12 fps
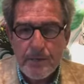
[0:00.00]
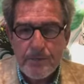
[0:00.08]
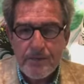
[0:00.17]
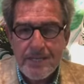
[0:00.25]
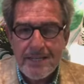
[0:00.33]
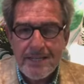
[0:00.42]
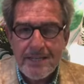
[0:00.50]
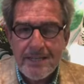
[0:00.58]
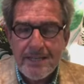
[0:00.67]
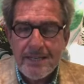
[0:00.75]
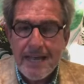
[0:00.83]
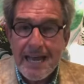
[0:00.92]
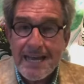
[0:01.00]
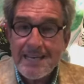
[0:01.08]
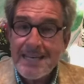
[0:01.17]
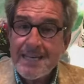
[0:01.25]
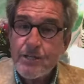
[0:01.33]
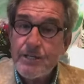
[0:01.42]
poetry
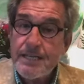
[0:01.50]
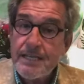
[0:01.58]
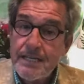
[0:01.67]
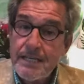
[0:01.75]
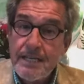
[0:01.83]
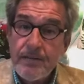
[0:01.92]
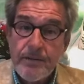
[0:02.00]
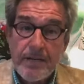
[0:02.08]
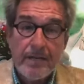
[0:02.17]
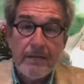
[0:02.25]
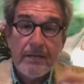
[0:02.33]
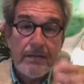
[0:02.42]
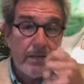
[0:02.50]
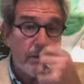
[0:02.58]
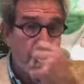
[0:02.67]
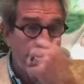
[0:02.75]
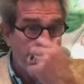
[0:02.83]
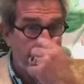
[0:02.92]
and actually hearing
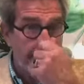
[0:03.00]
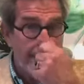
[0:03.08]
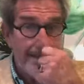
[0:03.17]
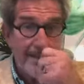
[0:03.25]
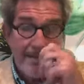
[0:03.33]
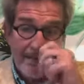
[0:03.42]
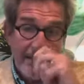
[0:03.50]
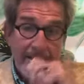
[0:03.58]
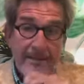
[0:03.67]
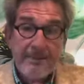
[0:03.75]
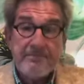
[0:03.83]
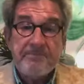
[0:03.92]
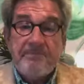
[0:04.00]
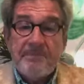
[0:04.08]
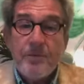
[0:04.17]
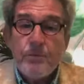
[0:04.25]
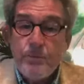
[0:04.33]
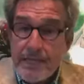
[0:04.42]
the author
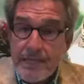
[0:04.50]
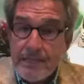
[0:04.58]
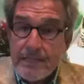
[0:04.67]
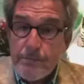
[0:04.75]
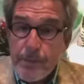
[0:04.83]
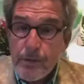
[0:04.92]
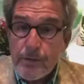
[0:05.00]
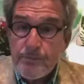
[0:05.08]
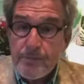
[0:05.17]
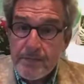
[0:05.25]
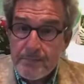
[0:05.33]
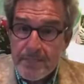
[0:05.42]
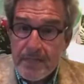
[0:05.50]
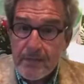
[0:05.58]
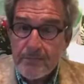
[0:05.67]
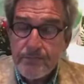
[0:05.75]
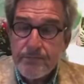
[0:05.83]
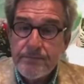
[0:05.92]
reading the poem
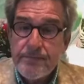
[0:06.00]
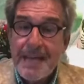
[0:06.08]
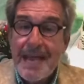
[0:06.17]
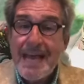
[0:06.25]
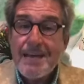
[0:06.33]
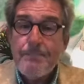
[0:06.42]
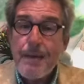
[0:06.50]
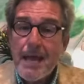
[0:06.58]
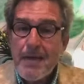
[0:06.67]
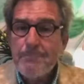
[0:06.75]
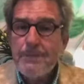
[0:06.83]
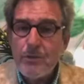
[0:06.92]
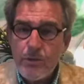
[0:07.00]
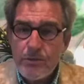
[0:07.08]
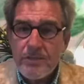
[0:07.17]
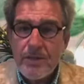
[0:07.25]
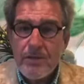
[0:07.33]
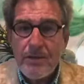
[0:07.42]
himself, and perhaps
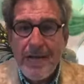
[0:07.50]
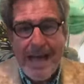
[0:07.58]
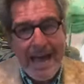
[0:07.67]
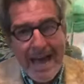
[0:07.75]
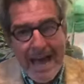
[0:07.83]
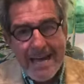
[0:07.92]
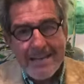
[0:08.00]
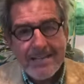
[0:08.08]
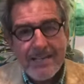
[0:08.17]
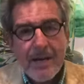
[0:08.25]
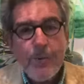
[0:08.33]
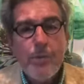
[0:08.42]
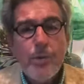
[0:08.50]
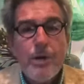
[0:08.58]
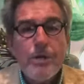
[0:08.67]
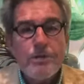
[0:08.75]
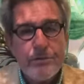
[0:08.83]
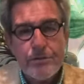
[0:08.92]
also adding a
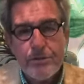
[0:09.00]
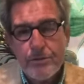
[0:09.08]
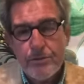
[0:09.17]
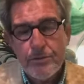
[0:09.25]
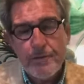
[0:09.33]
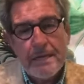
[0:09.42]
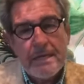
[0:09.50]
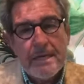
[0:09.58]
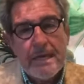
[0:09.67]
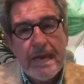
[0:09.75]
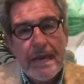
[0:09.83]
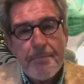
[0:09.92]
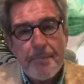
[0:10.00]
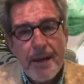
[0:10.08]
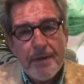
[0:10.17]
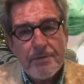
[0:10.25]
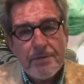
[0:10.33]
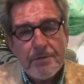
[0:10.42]
word or two
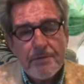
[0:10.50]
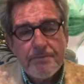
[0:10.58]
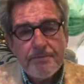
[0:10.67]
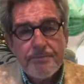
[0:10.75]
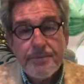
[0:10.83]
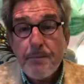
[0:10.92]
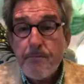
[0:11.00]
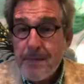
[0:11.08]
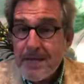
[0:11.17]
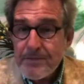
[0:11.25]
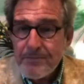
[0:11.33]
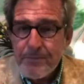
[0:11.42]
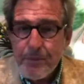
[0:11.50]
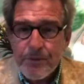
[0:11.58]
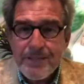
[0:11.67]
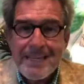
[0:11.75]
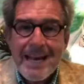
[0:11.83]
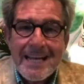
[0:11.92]
about the
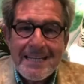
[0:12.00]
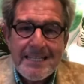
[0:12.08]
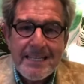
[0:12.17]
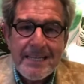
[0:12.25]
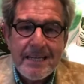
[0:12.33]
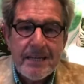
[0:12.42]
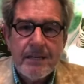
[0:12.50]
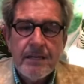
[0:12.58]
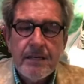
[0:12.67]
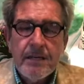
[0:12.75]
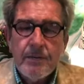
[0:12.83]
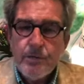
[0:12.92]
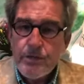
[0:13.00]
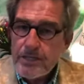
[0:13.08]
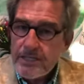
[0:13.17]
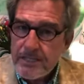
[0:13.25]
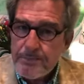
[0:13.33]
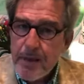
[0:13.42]
metaphor, the idea
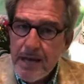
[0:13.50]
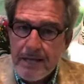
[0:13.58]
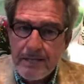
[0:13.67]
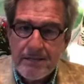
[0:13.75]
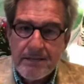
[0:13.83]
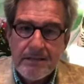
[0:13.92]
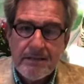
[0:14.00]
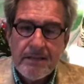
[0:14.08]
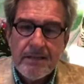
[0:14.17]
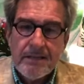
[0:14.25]
which inspired